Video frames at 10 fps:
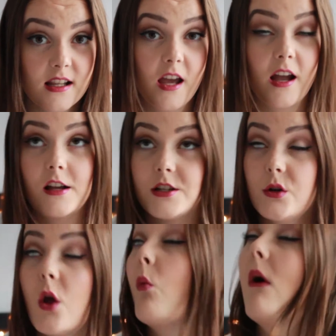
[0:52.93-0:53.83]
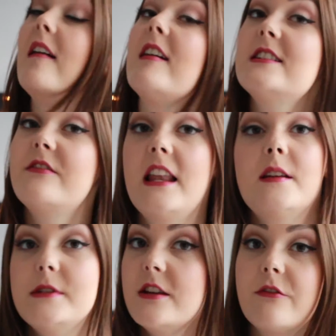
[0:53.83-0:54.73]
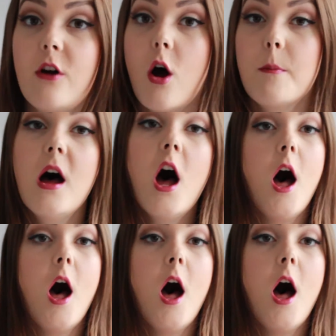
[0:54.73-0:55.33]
Like, I don't know where I developed it from,